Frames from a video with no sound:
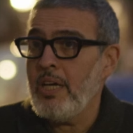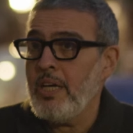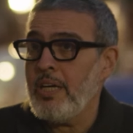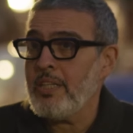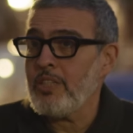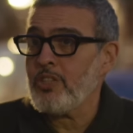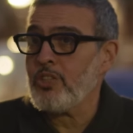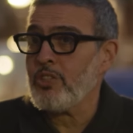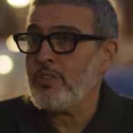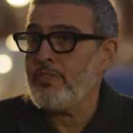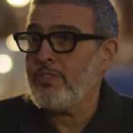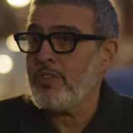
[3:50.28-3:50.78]

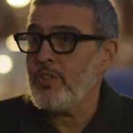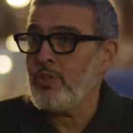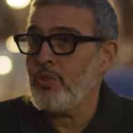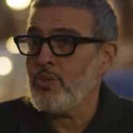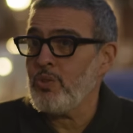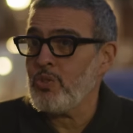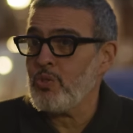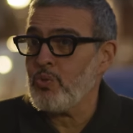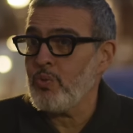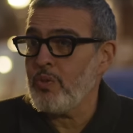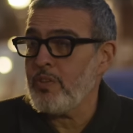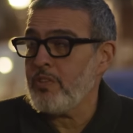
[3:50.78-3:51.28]

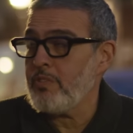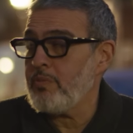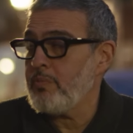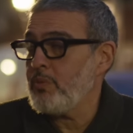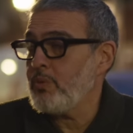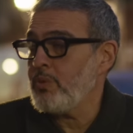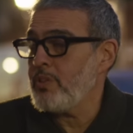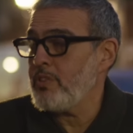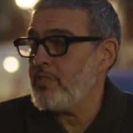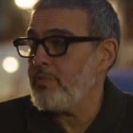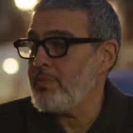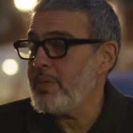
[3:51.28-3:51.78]
interviews
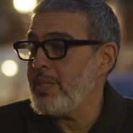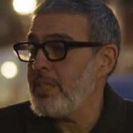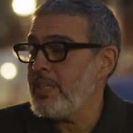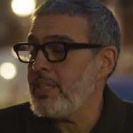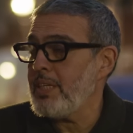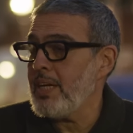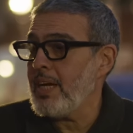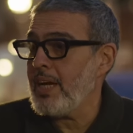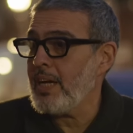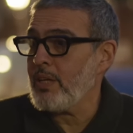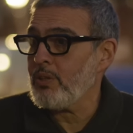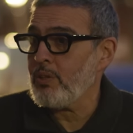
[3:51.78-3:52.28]
with
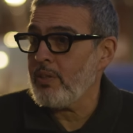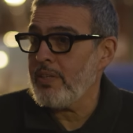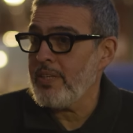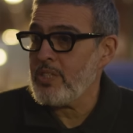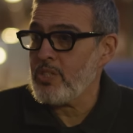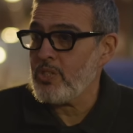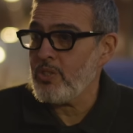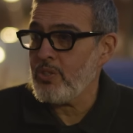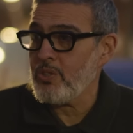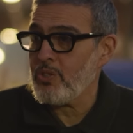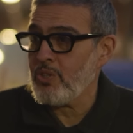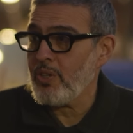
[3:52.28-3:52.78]
media
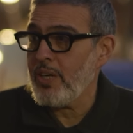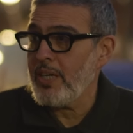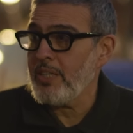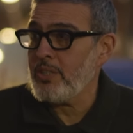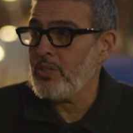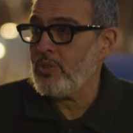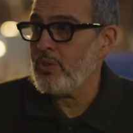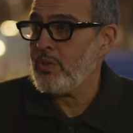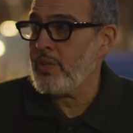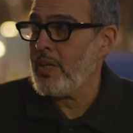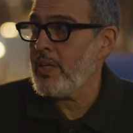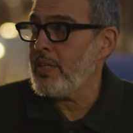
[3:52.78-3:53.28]
outlets to try
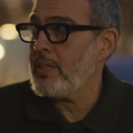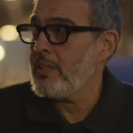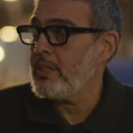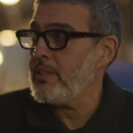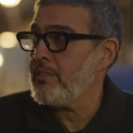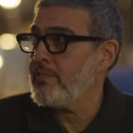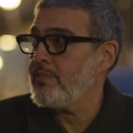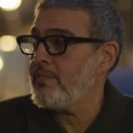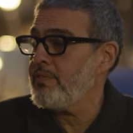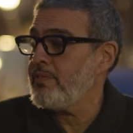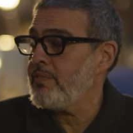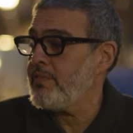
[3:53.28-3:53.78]
to kind
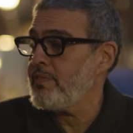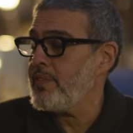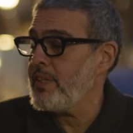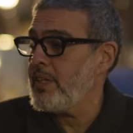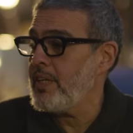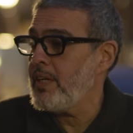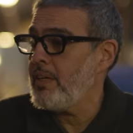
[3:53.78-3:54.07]
of